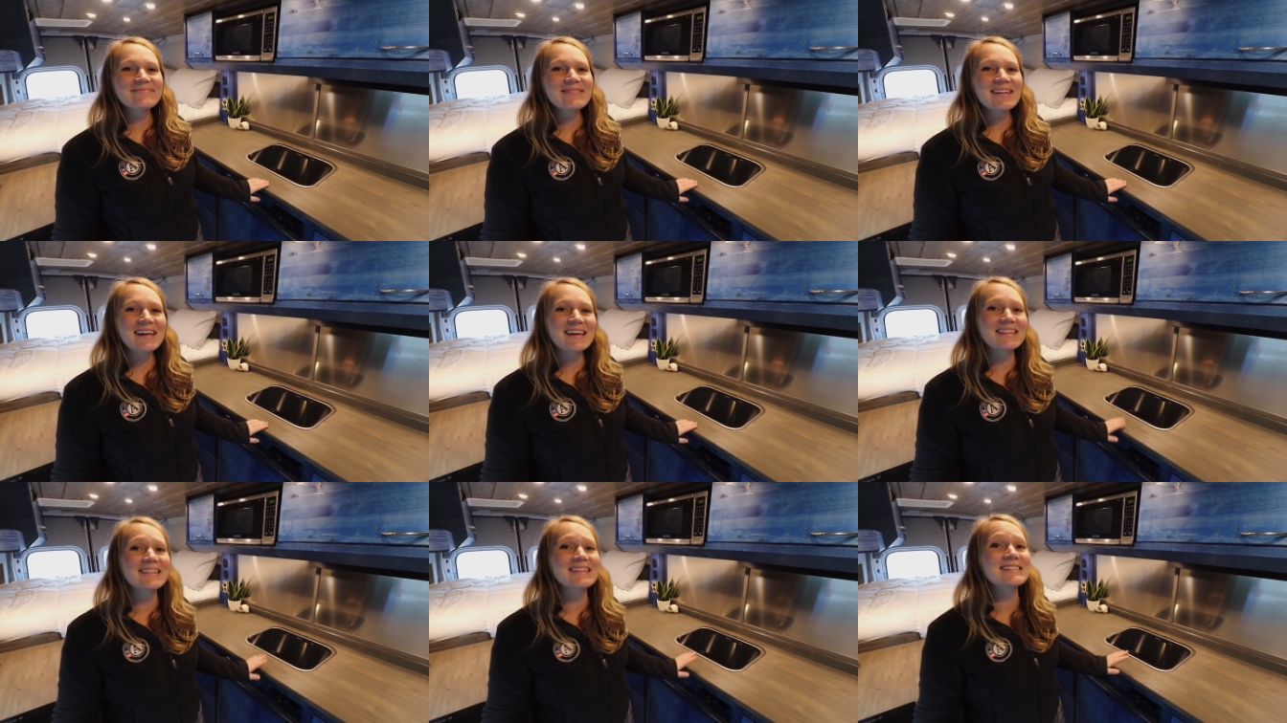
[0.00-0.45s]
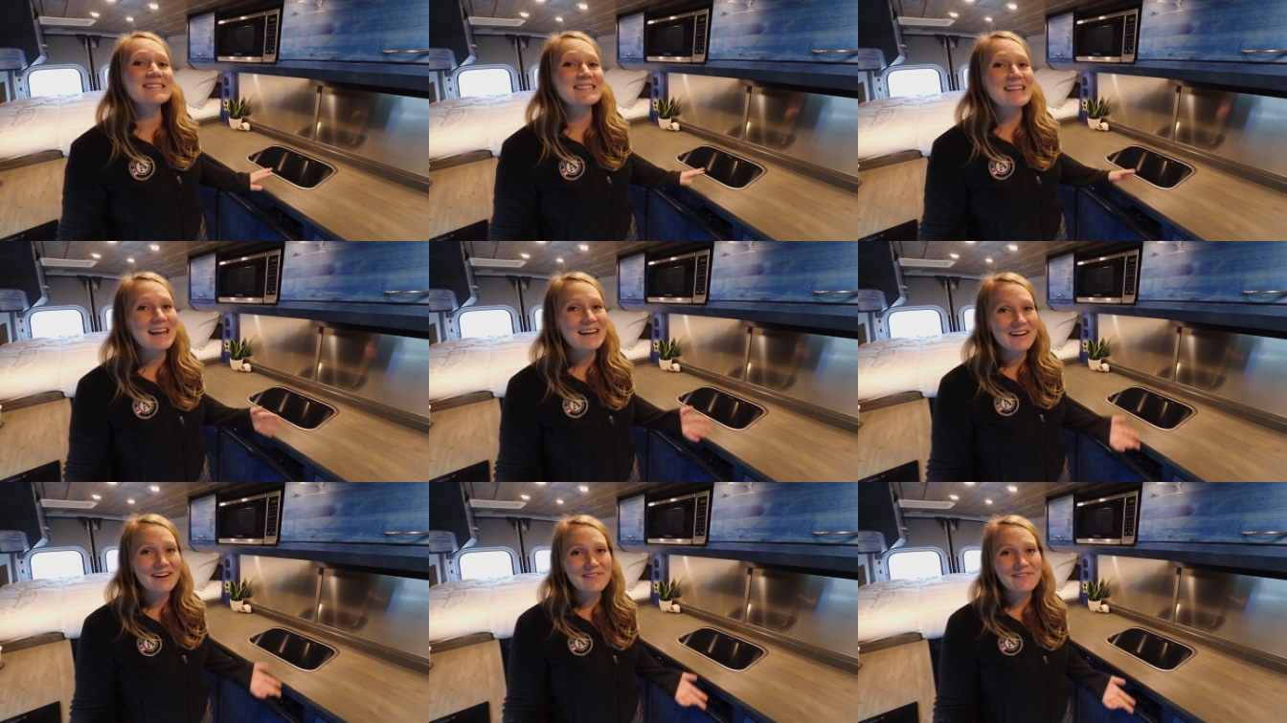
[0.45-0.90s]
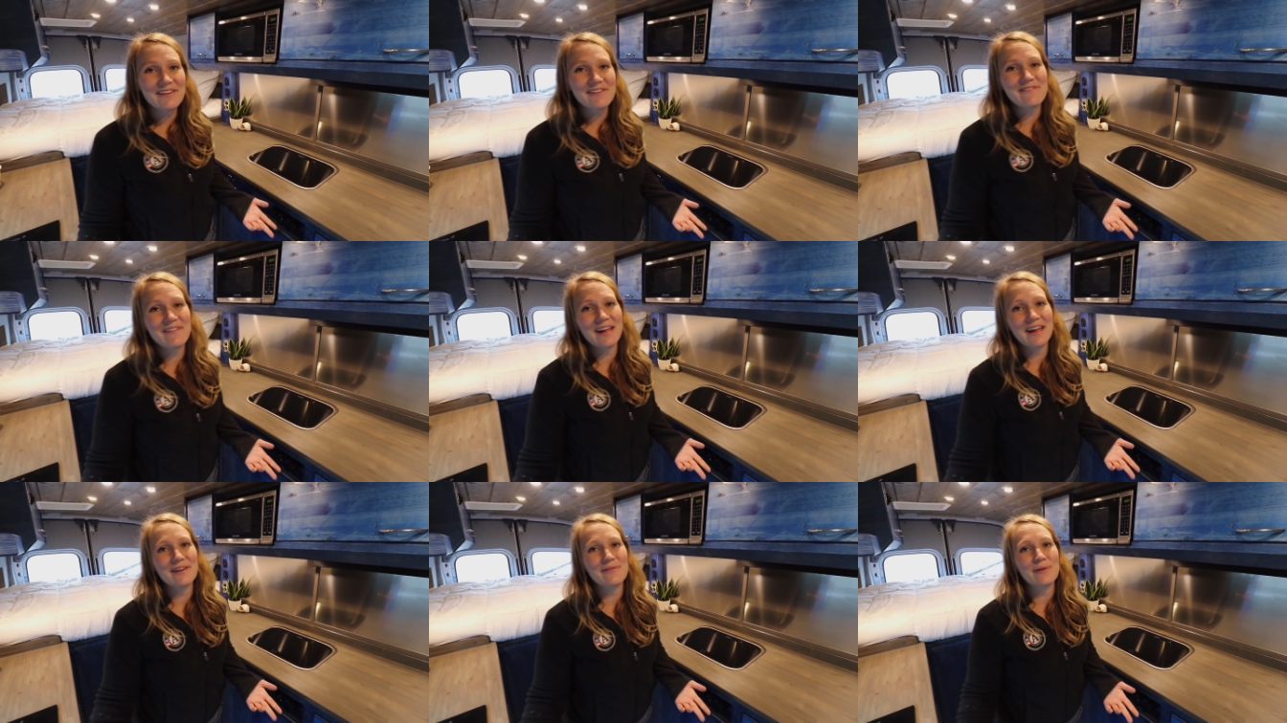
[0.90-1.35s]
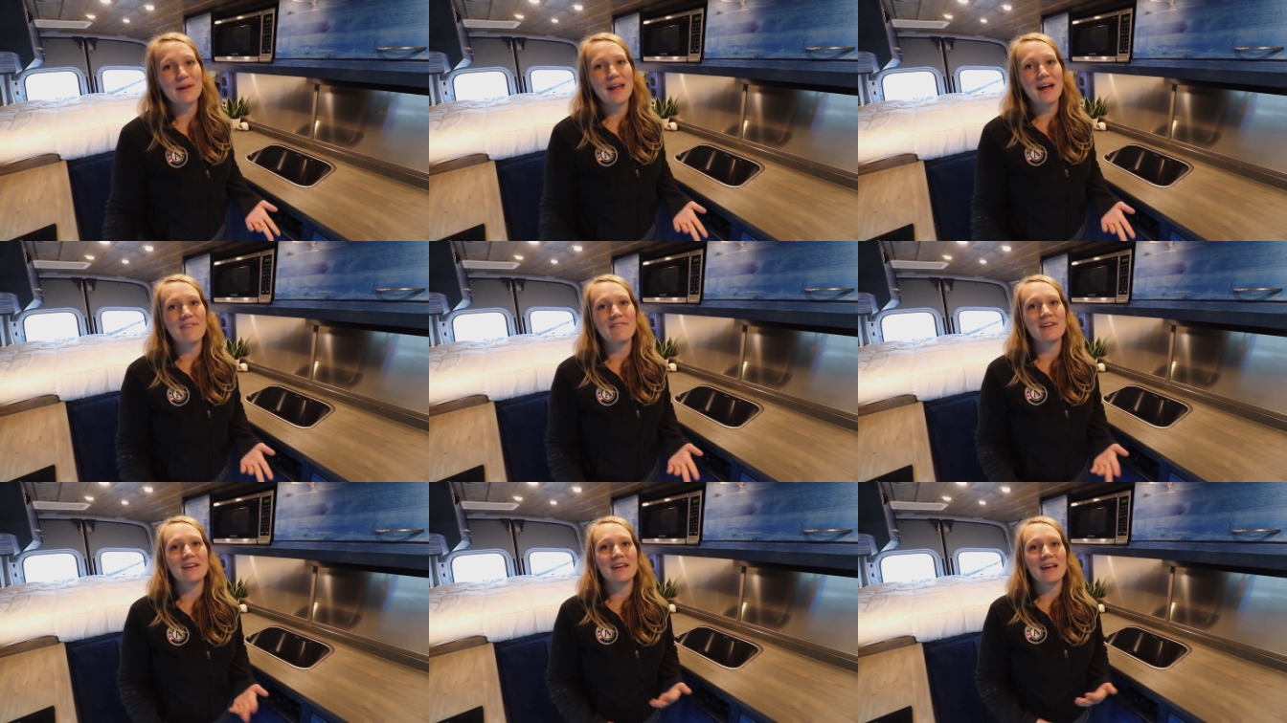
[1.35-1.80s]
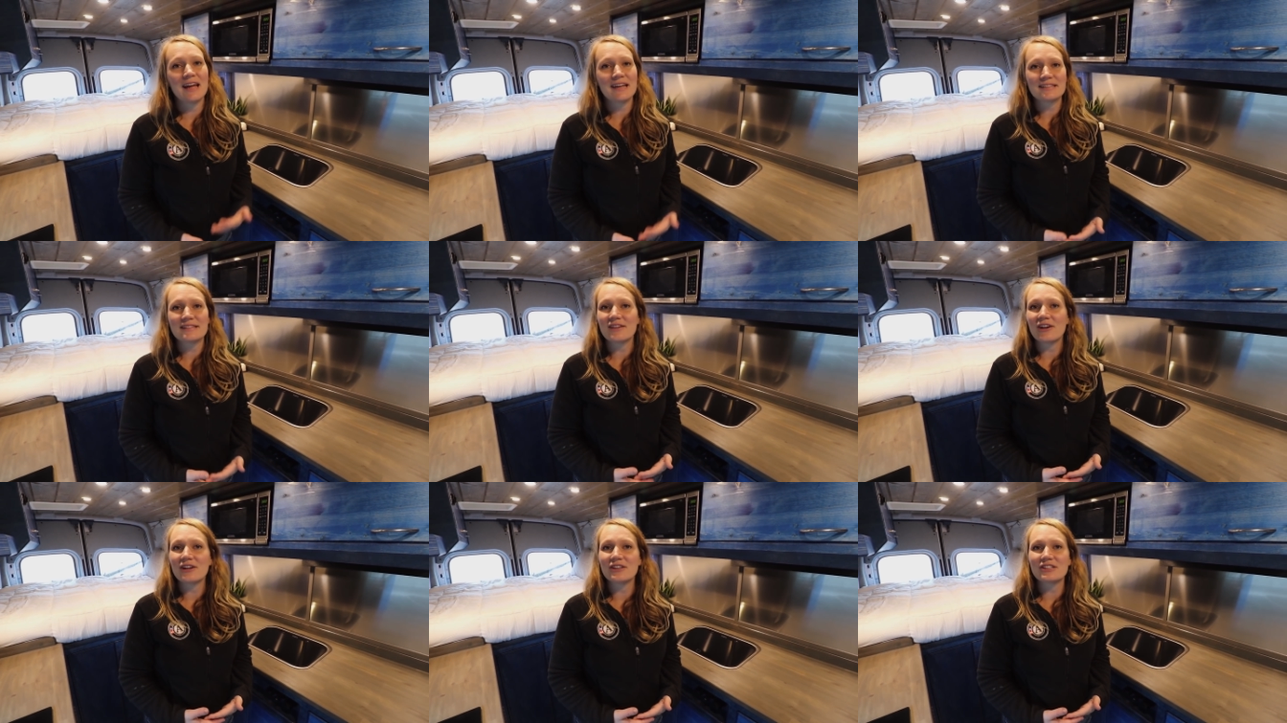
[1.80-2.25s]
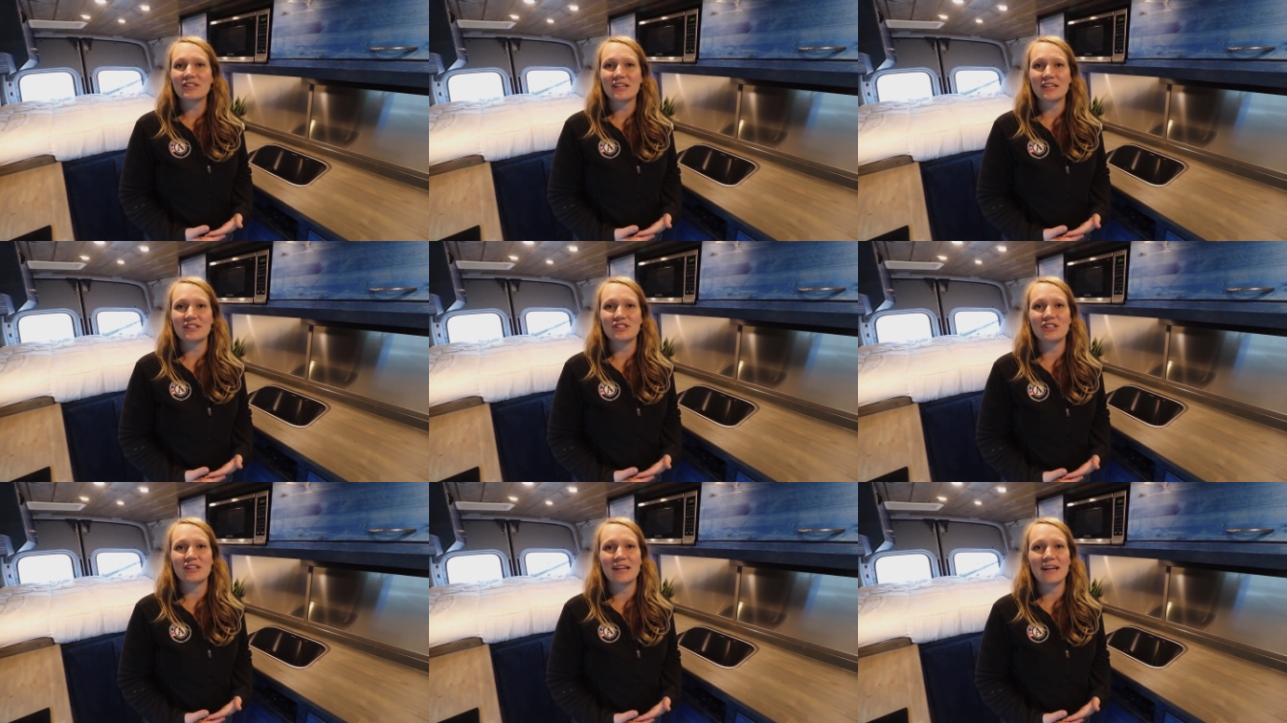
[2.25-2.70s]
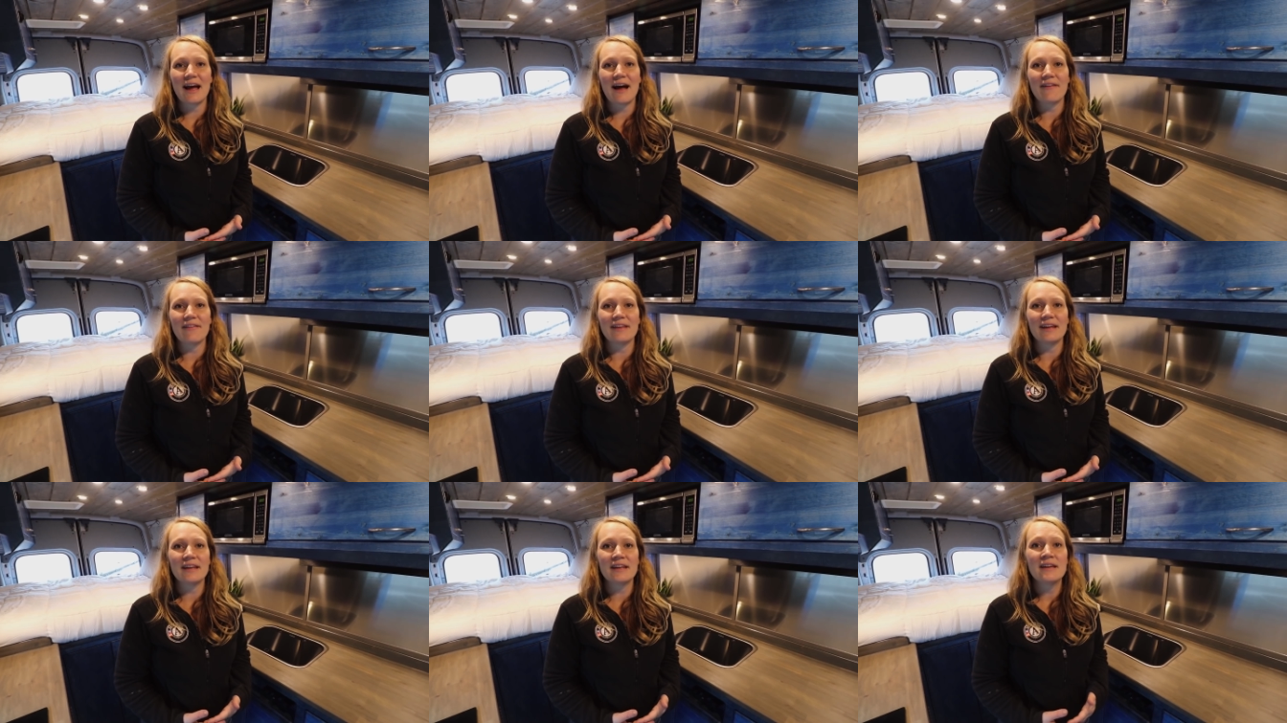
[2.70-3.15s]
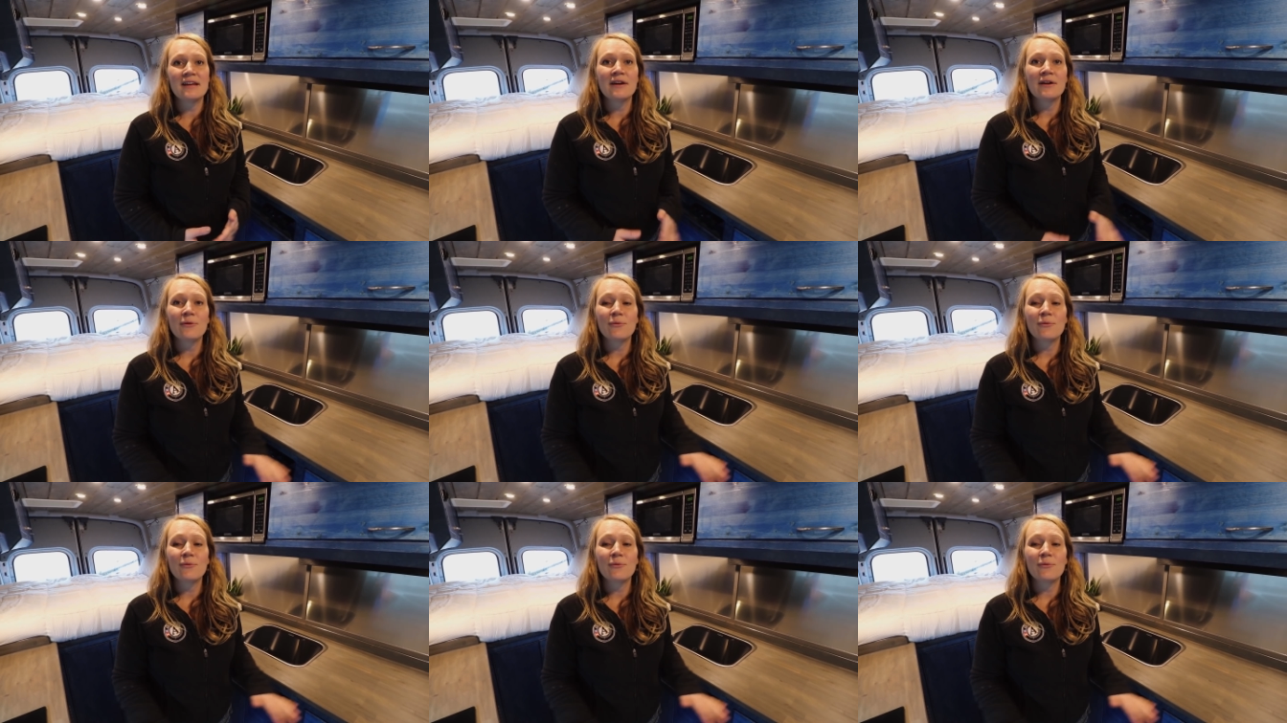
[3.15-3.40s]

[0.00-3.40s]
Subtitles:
In the center of the van, we have a nice large kitchen galley.